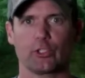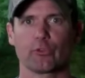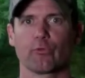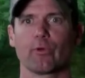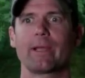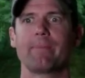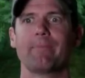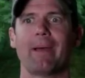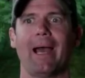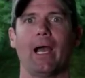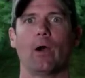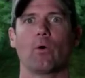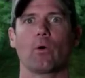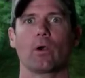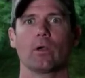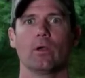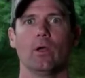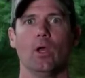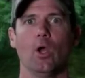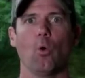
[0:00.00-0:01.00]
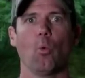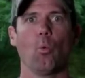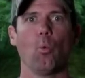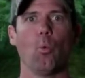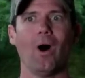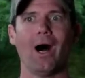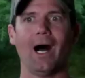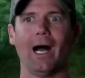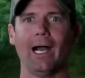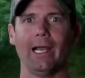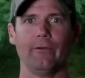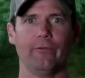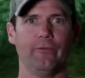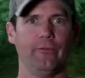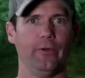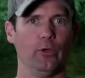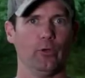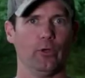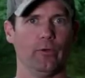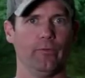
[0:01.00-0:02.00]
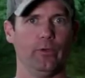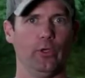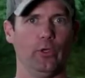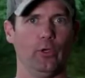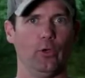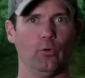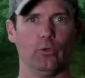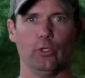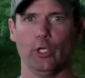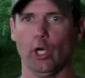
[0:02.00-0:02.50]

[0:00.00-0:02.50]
3 power, wide field of view.